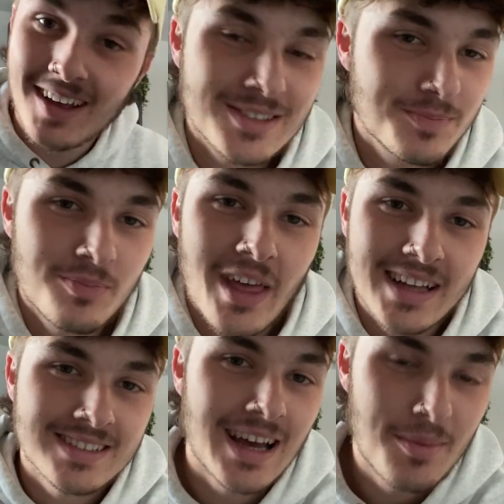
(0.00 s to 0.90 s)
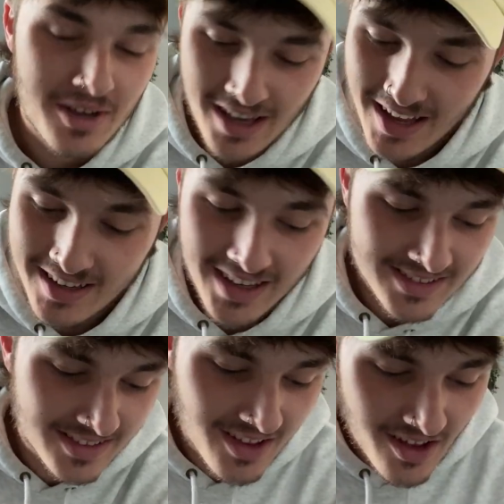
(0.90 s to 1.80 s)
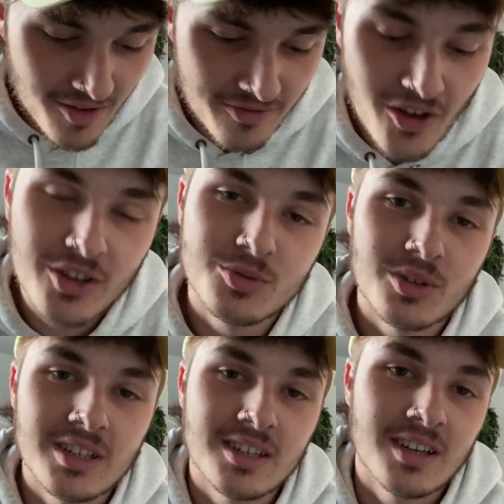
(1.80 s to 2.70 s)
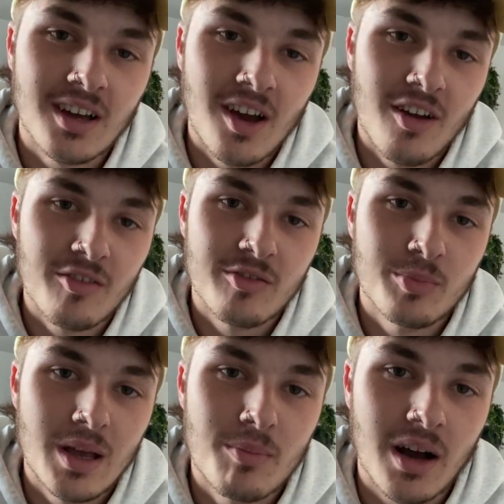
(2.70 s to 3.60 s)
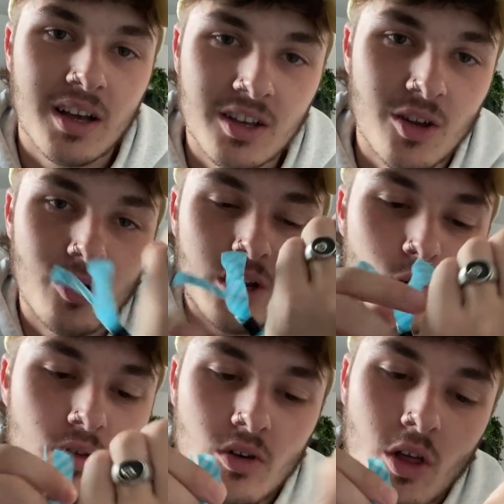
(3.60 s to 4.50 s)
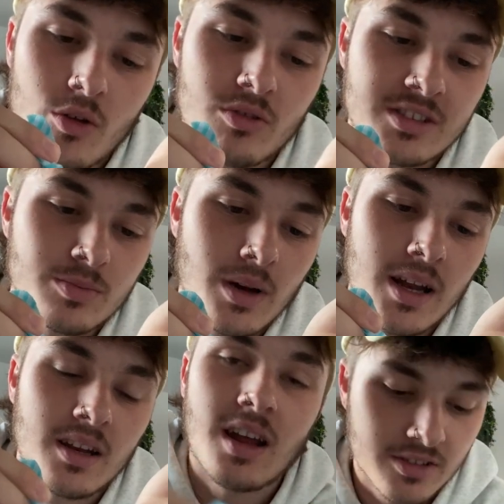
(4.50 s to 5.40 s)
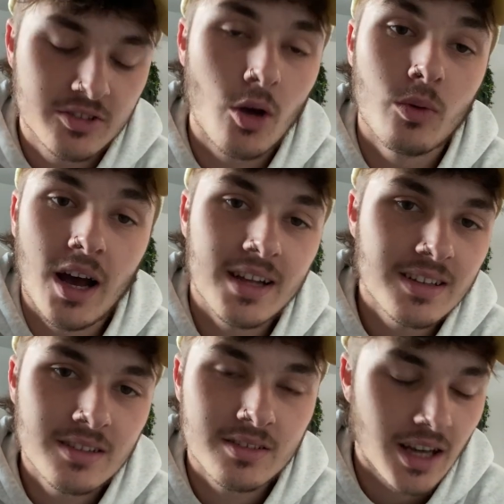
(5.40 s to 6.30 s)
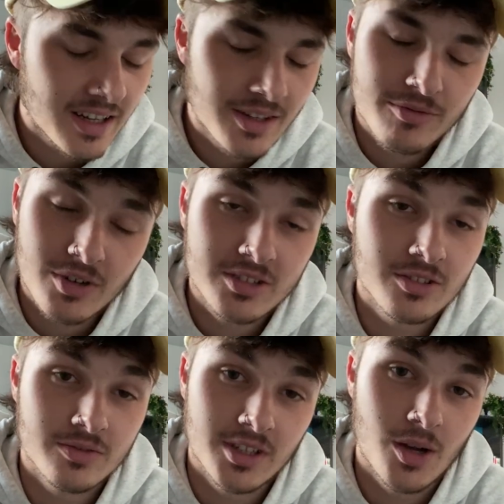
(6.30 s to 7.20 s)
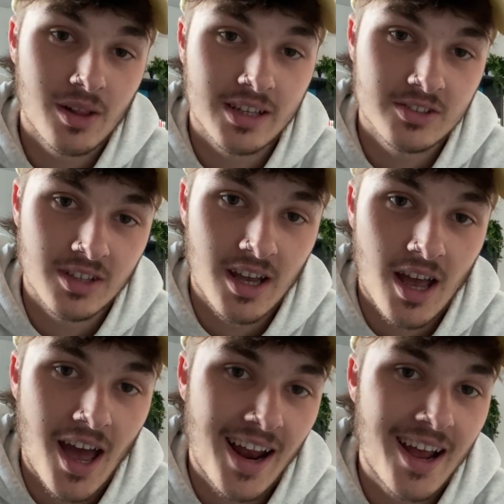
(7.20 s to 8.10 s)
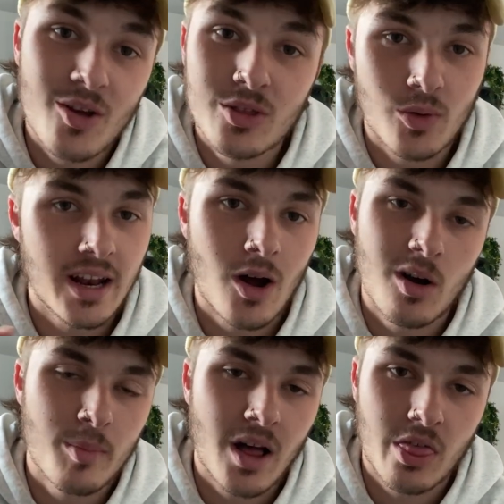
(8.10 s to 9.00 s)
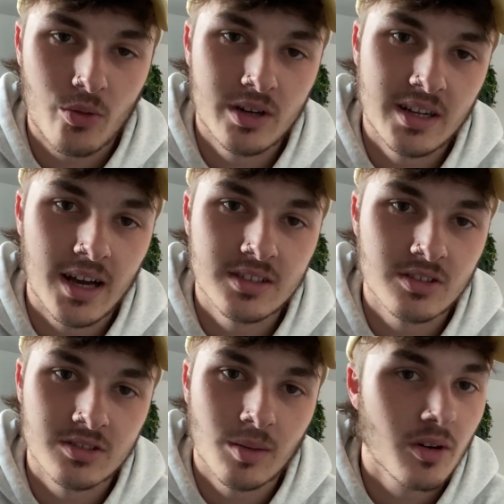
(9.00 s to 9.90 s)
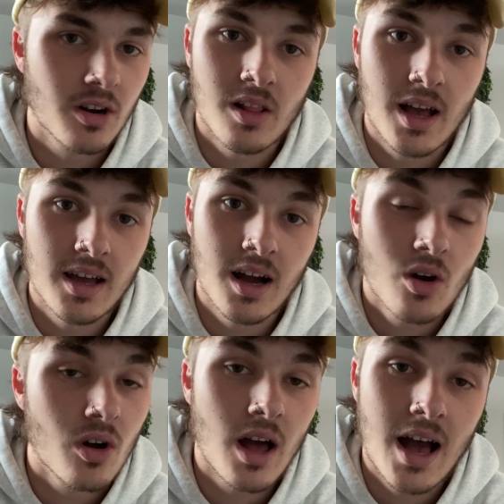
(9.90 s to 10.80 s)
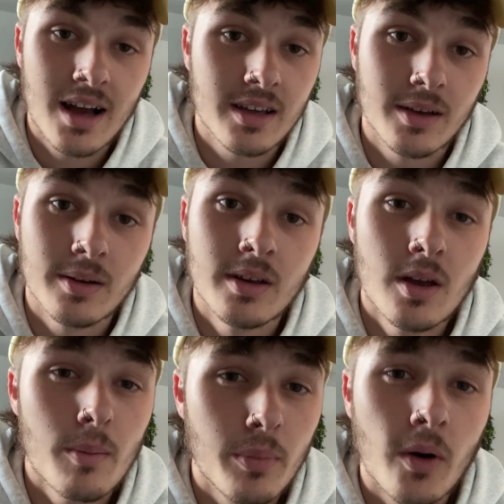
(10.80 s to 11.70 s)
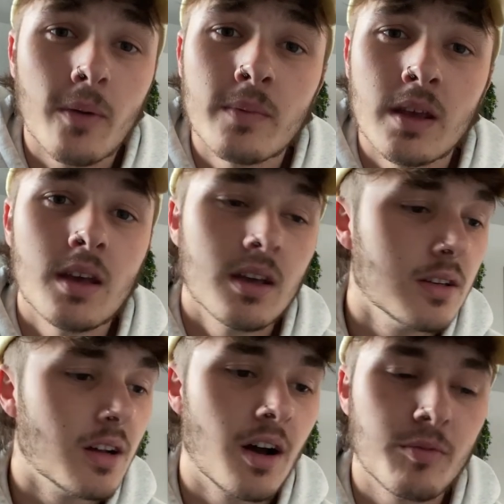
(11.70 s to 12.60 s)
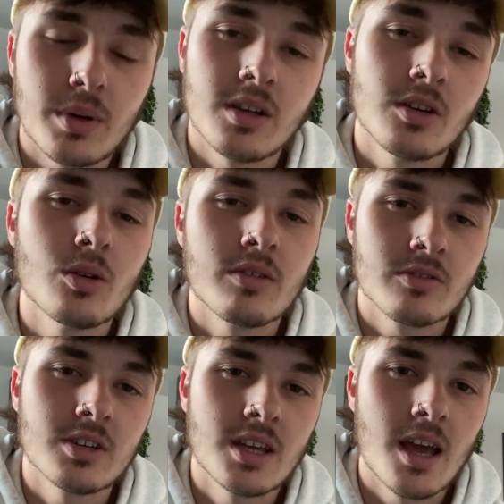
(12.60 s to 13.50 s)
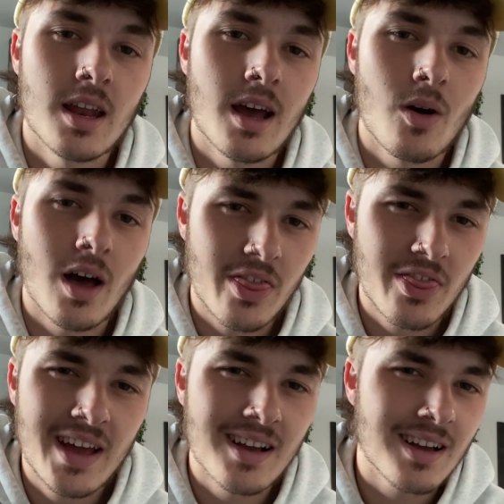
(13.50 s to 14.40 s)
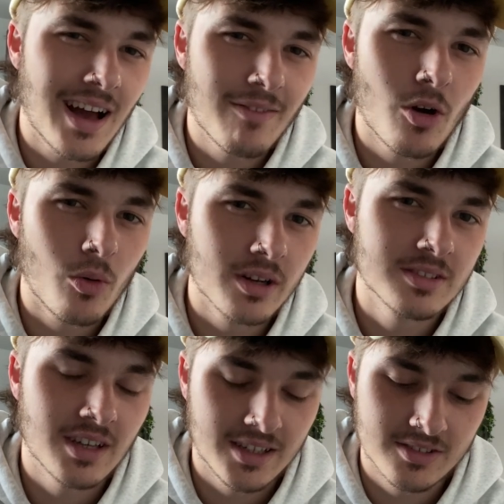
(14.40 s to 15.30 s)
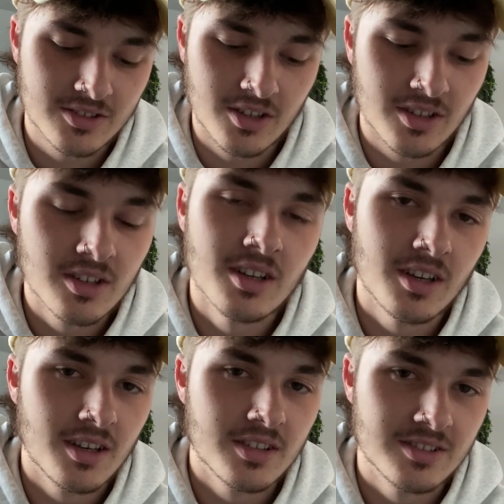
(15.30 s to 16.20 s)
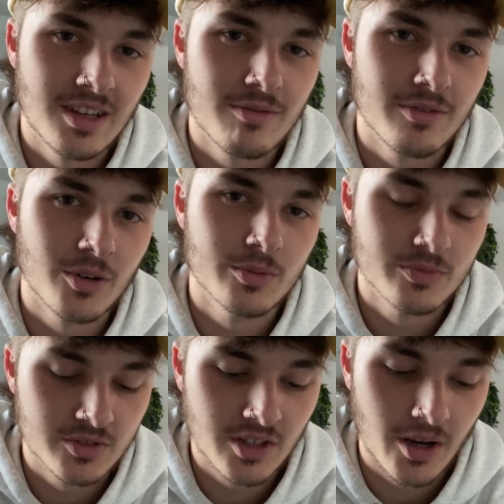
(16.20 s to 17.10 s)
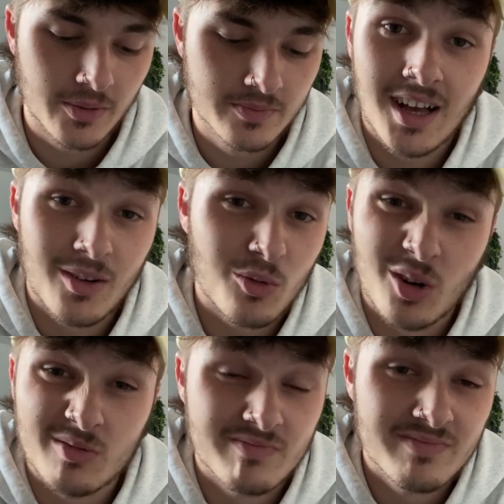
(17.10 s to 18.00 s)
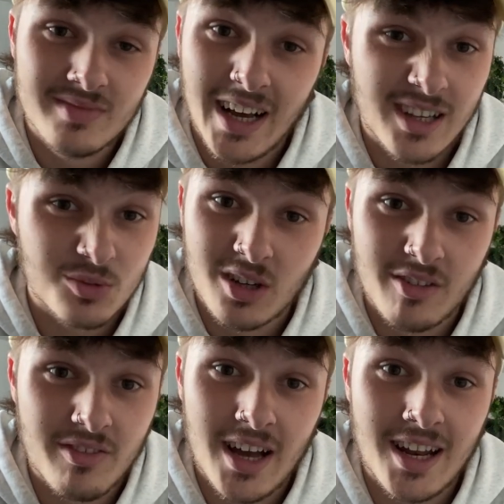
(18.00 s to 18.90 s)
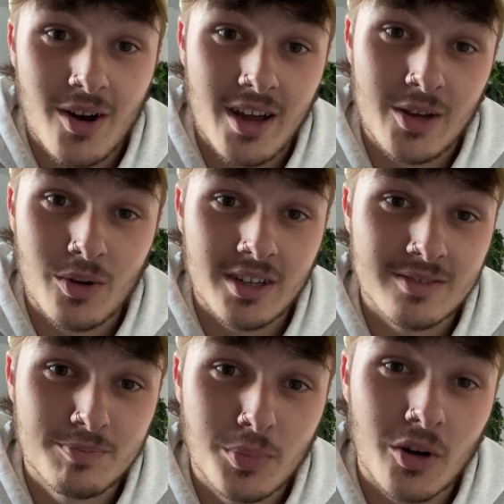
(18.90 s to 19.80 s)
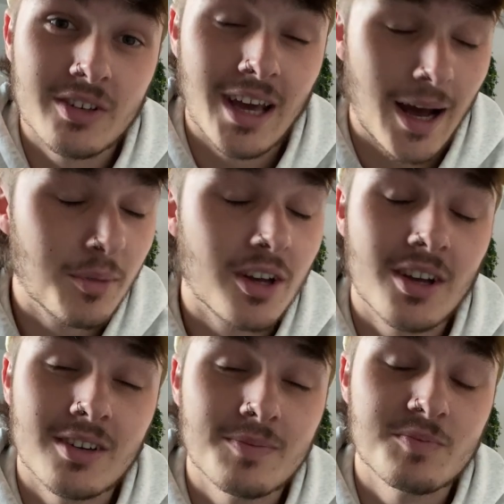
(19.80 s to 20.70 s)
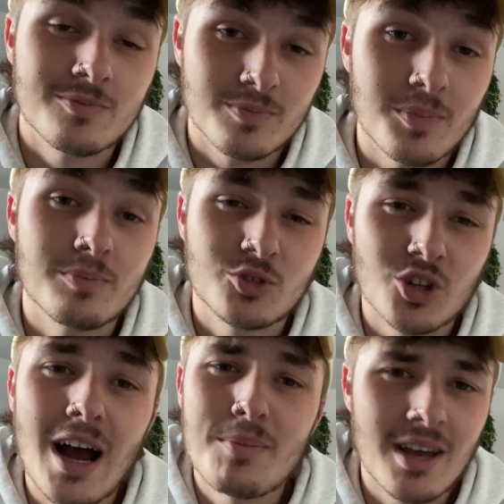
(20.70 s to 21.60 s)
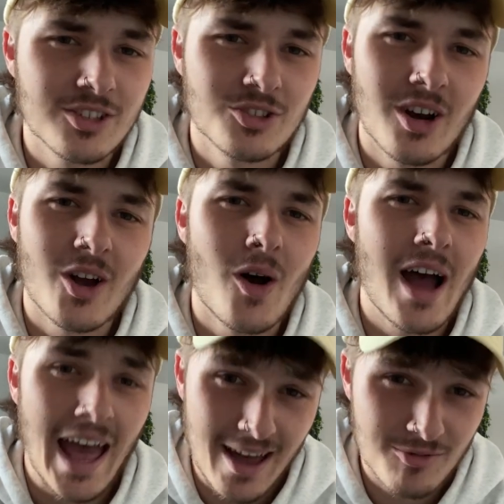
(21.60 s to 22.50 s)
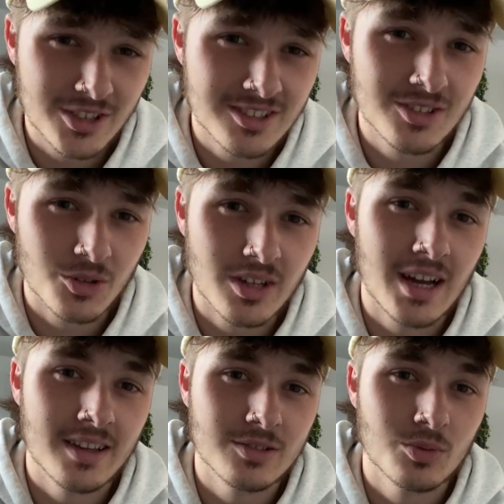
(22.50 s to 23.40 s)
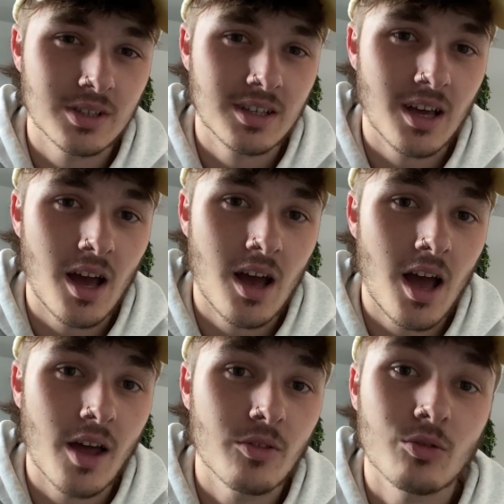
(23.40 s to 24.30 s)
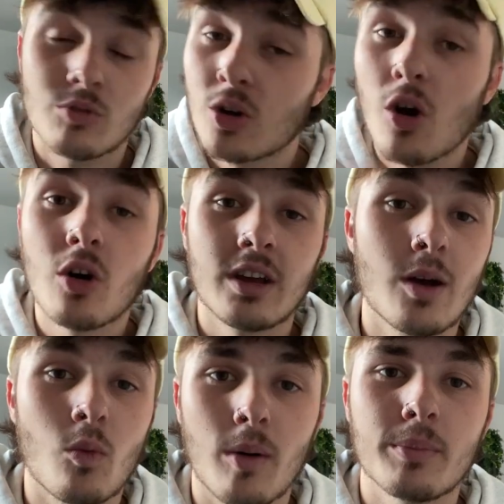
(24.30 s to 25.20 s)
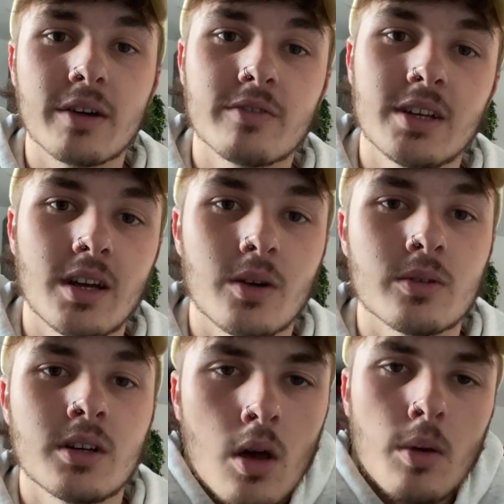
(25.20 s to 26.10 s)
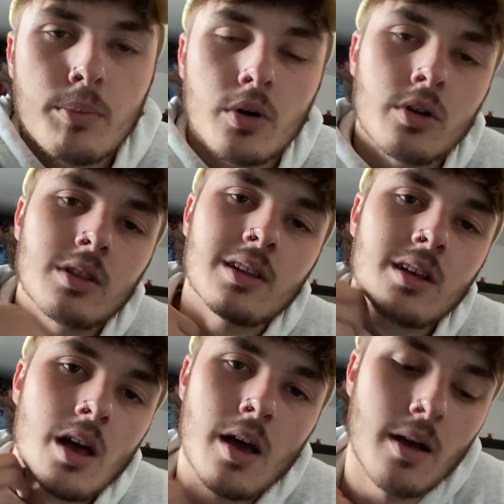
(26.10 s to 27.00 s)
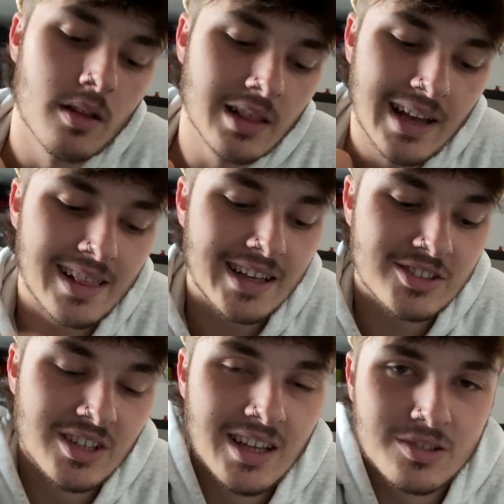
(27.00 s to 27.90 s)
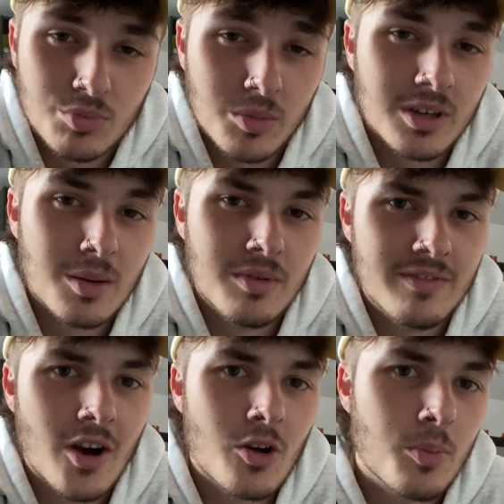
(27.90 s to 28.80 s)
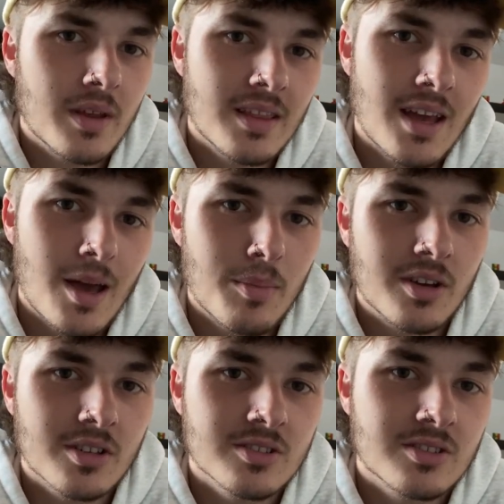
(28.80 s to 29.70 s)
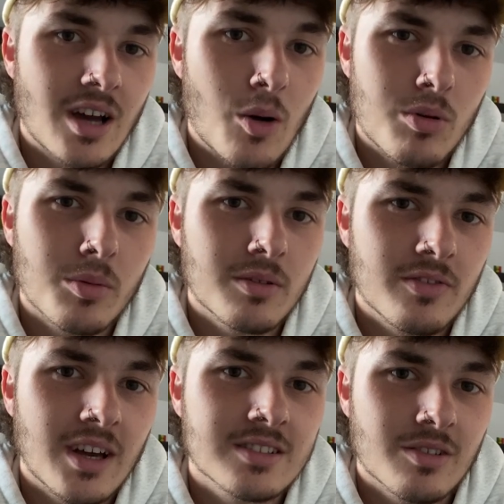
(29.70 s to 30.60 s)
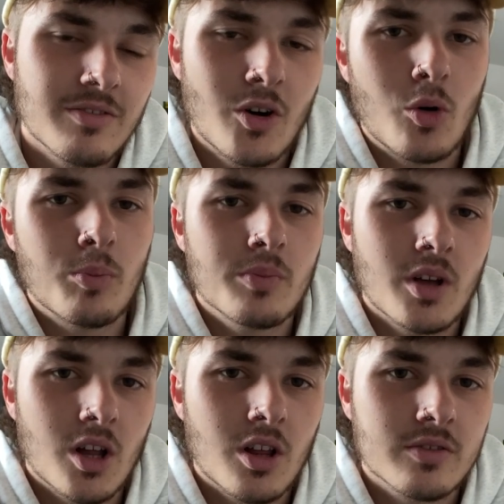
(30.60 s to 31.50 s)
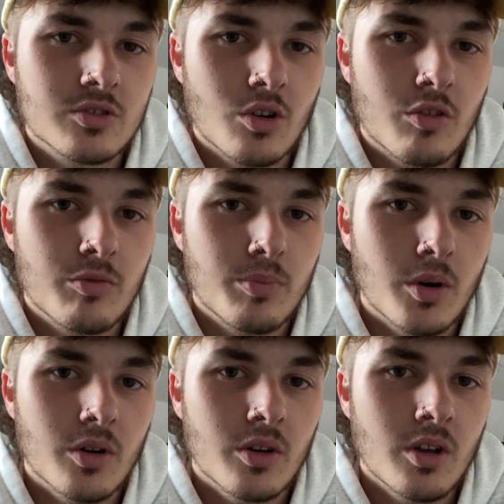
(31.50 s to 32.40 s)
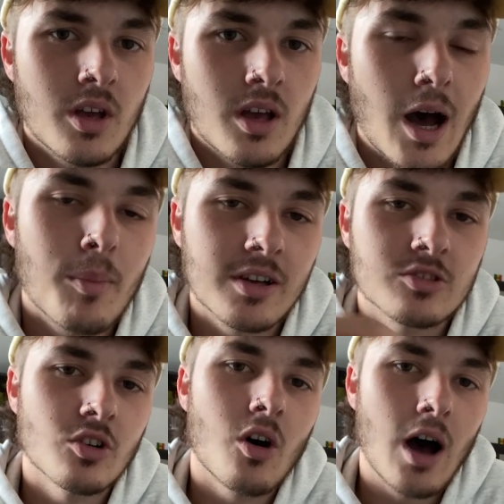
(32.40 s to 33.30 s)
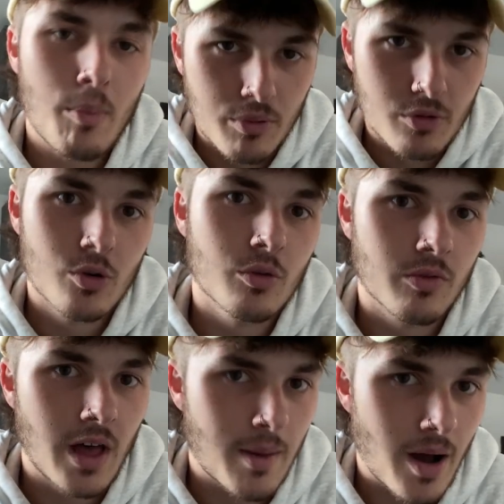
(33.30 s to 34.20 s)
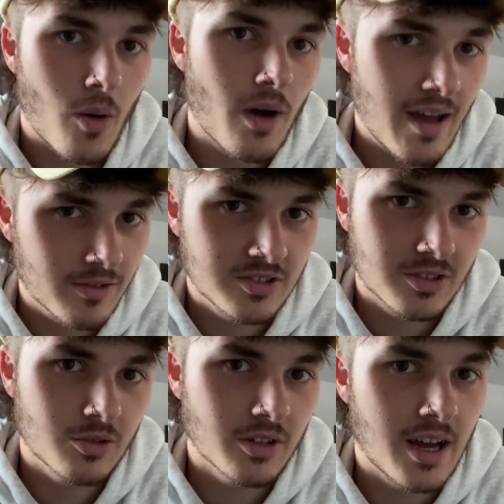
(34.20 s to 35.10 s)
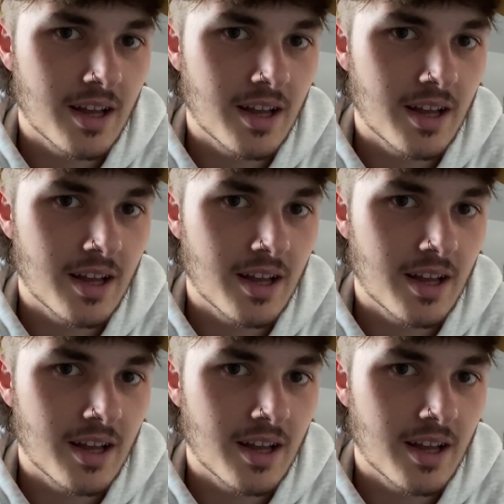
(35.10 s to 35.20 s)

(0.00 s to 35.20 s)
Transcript: It's that time again, it's the first week of being back at uni. We've got the wristband. So I did a Freshers video last year and I only went out about three nights because I'm not gonna lie, I couldn't hack it. But, you know, I've been at uni for a year now. I think I've got what it takes to see it through. So, I guess we're gonna find out anyway. But yeah, I'm gonna try and make sure I go out every single night this week and record it in one big video. But like last year, it's probably going to be very up in the air because I'll probably forget to film a lot of stuff. But I'll make sure I prove that I'm out every single night